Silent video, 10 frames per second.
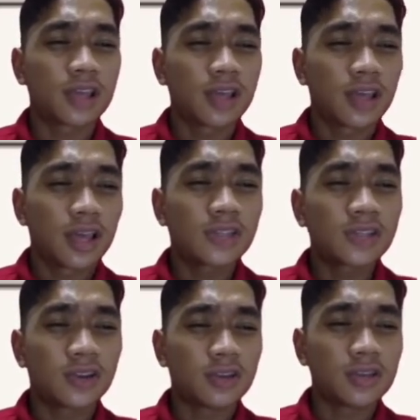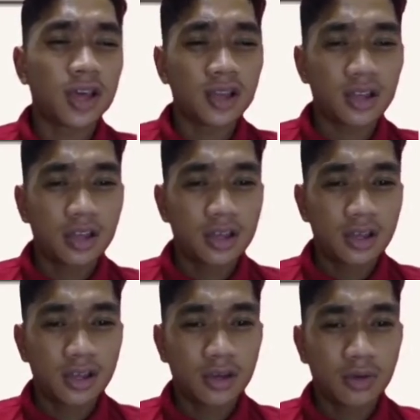As a result,
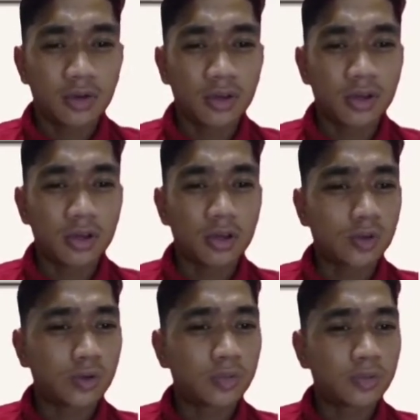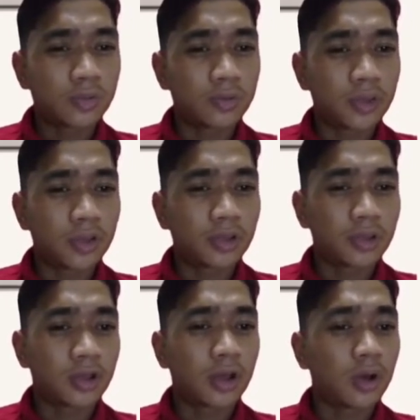a worker could be paid
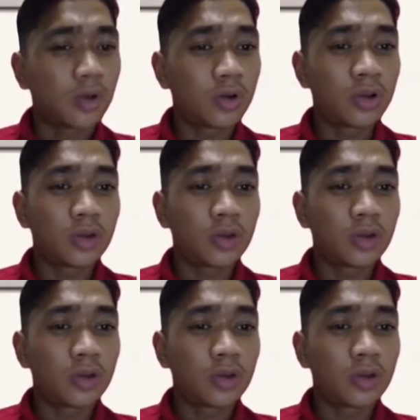3 hours